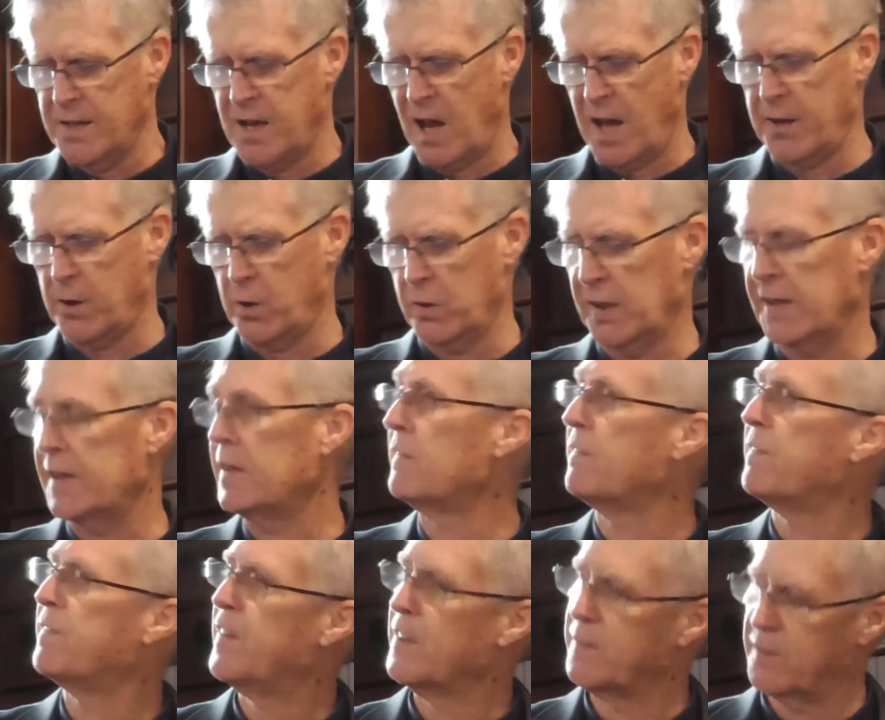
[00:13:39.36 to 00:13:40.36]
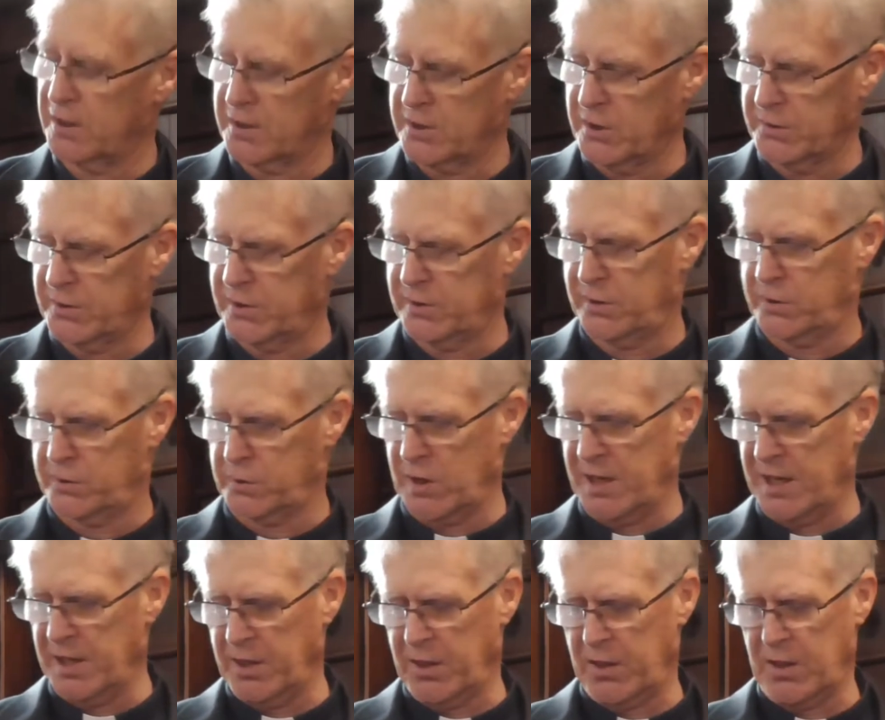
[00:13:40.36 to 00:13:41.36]
not only in physical
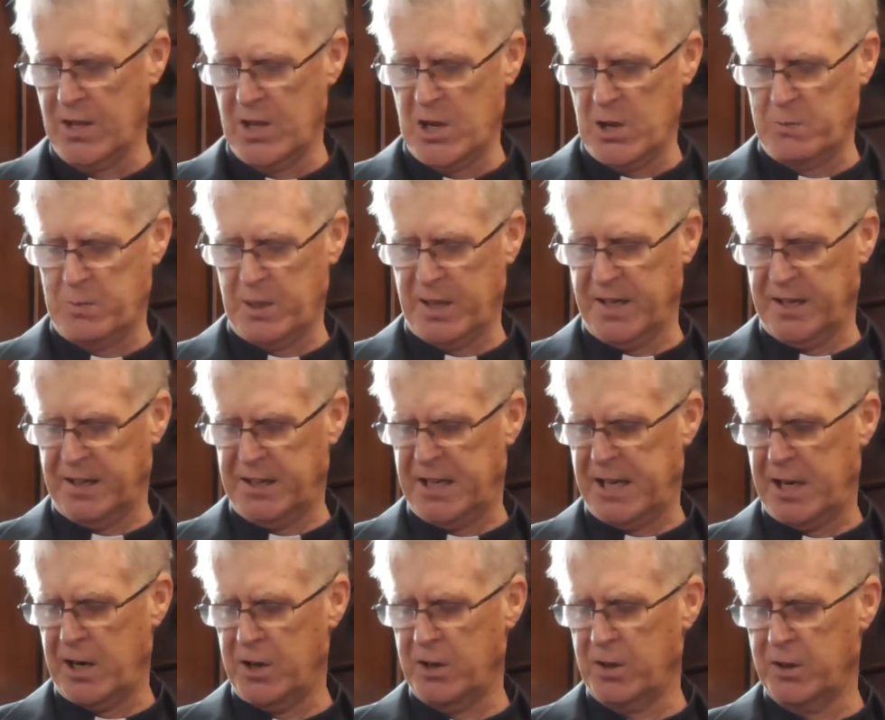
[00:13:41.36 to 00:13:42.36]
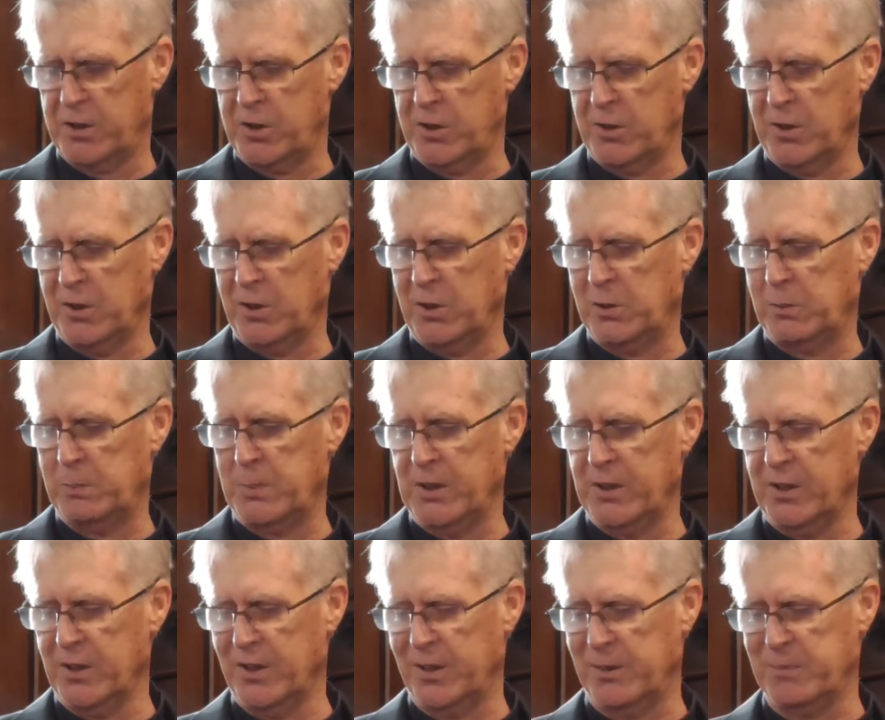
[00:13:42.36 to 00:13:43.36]
strength, but in character and
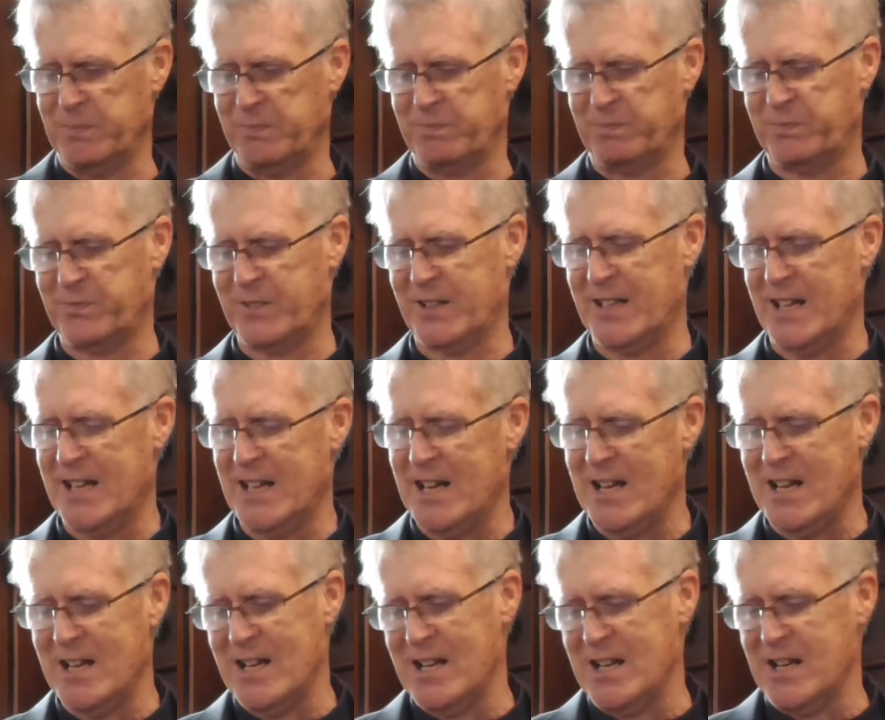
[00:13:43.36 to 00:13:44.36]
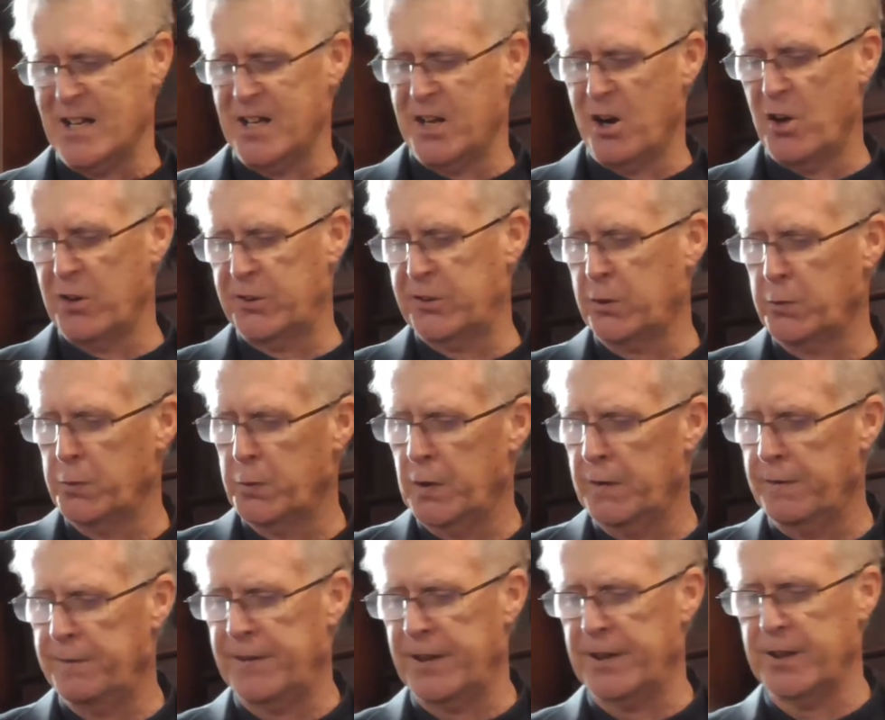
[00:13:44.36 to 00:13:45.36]
spirit. It also
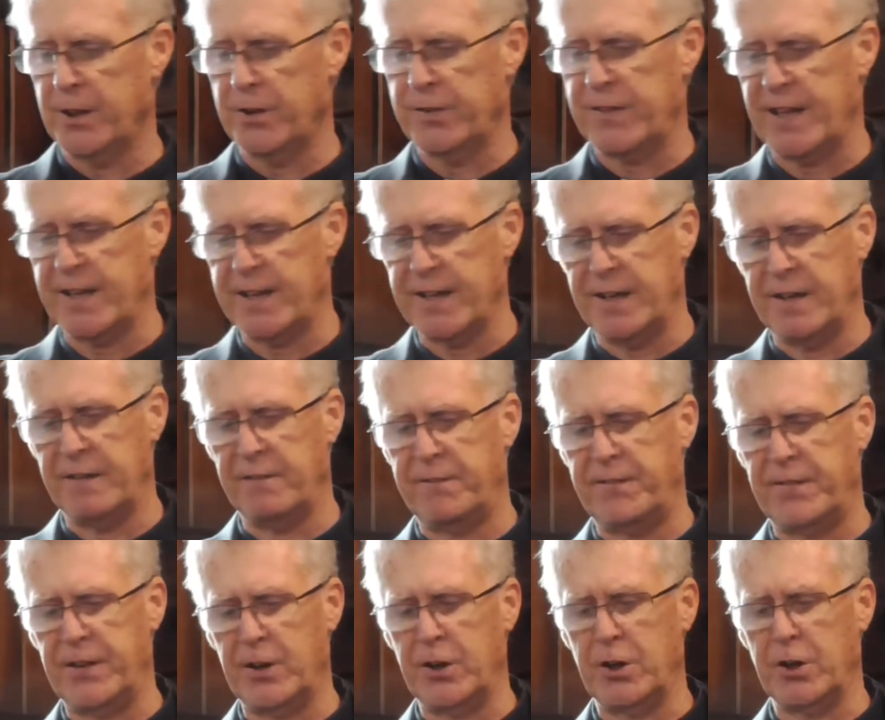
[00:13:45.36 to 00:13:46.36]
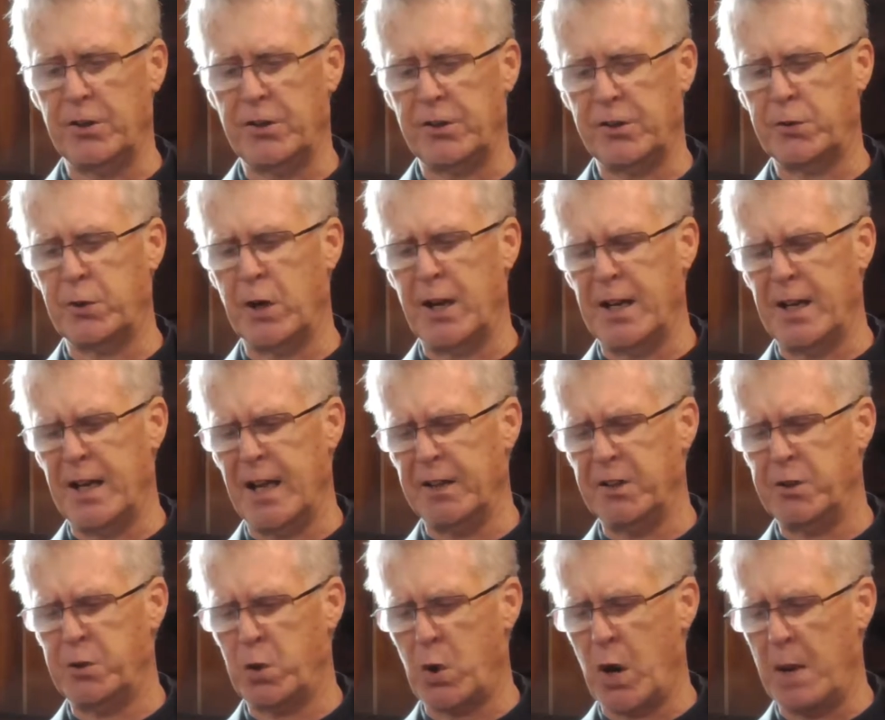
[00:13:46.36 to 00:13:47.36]
revealed that an inferior strain
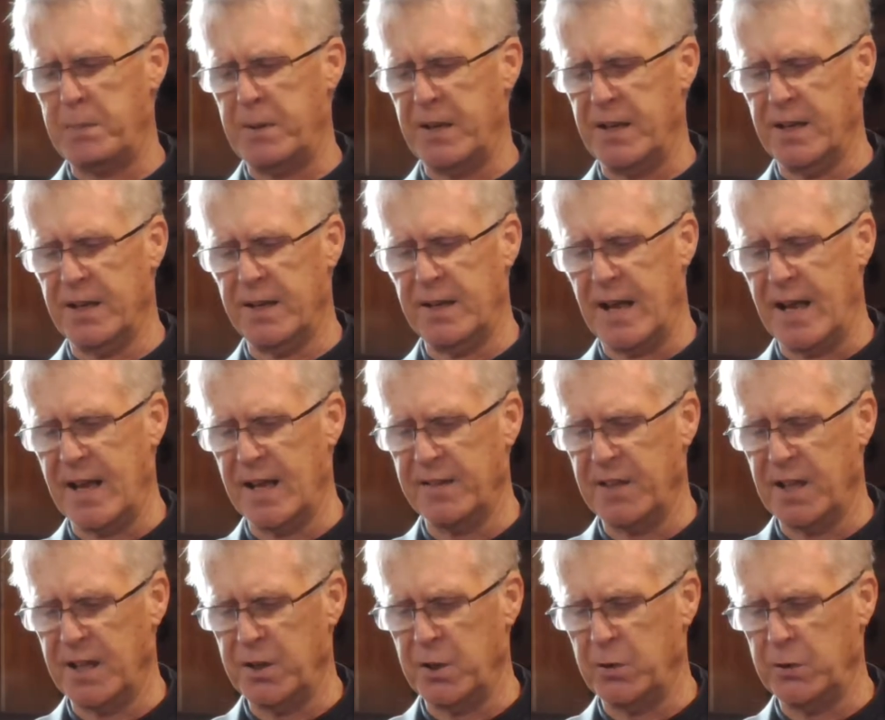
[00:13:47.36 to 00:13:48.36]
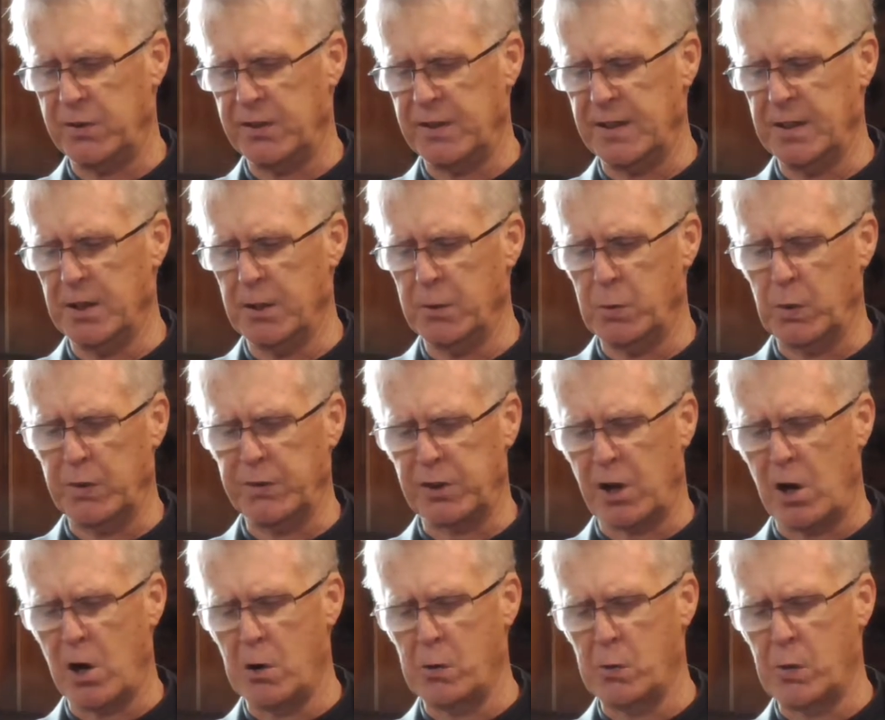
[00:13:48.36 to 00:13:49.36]
had crept in and that New Zealand was
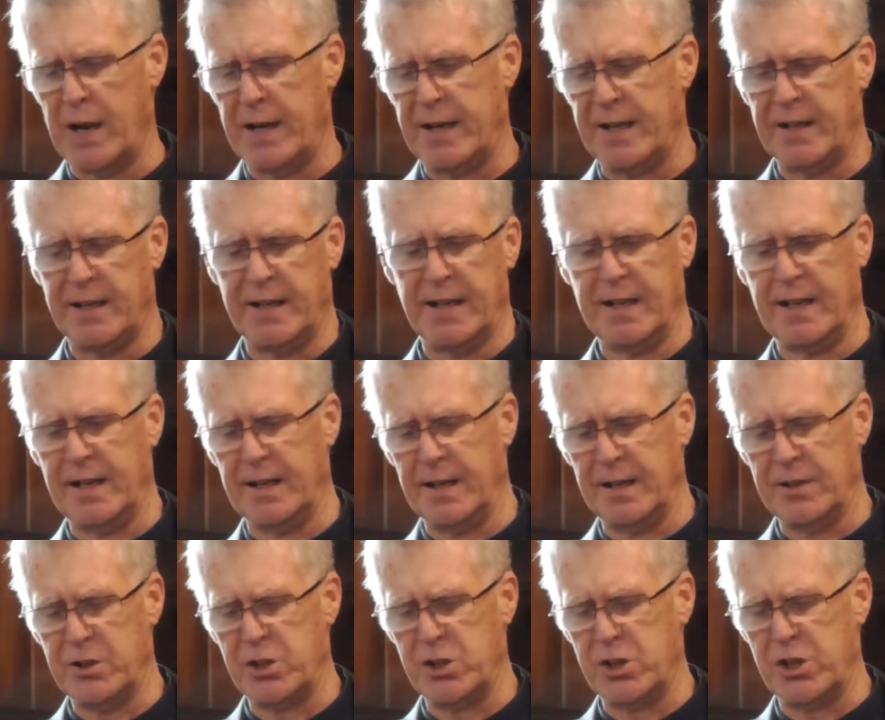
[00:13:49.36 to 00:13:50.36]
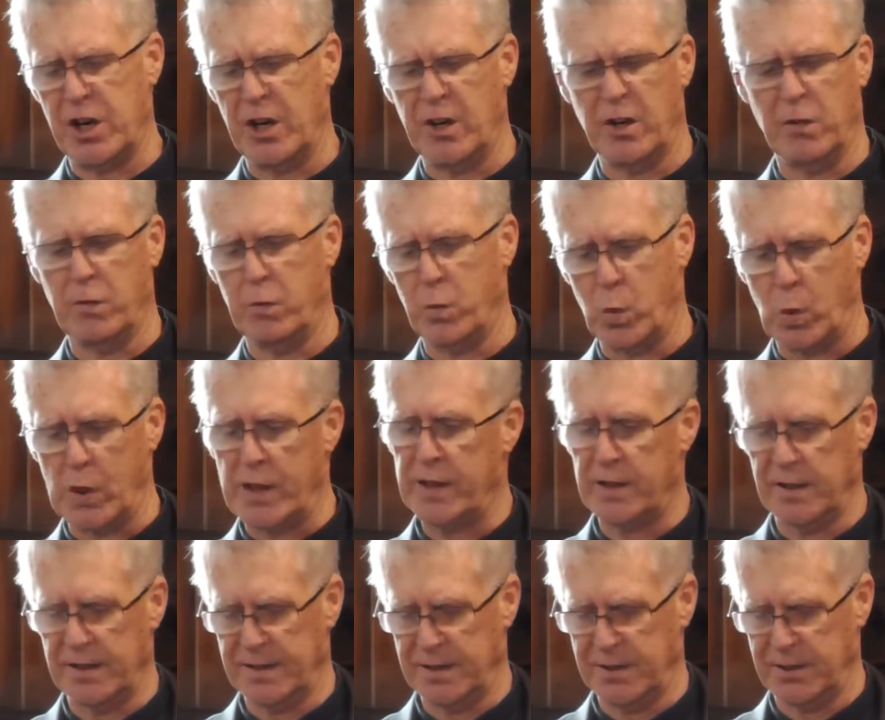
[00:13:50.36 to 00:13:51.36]
already getting its share of
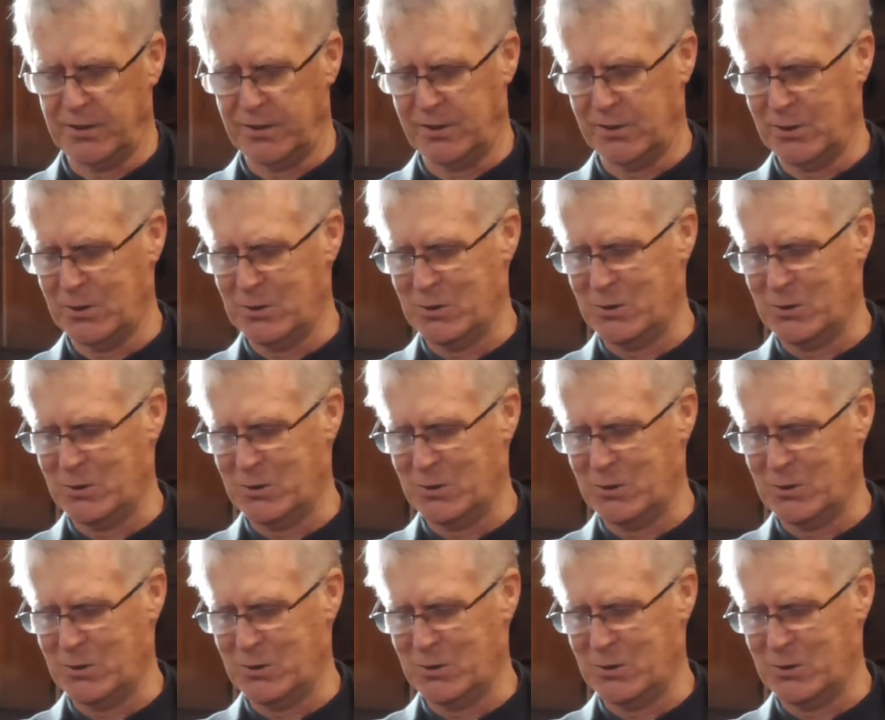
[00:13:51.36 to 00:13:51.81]
weaklings.